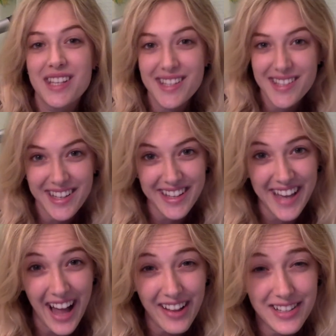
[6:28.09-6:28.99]
distant
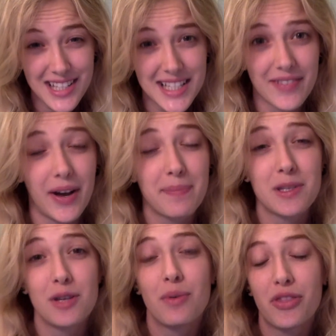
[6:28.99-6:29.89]
galaxies of up
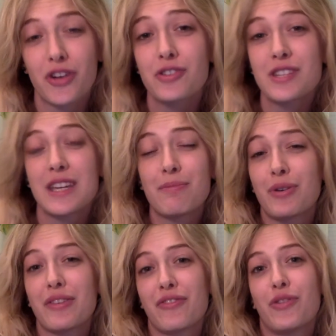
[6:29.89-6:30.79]
to
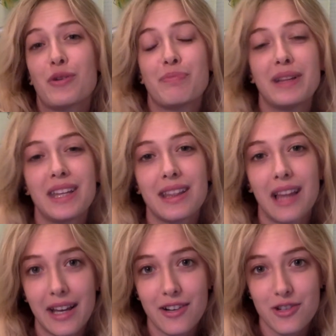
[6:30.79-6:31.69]
13.4 billion
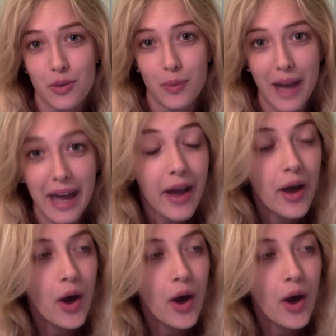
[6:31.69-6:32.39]
light years away,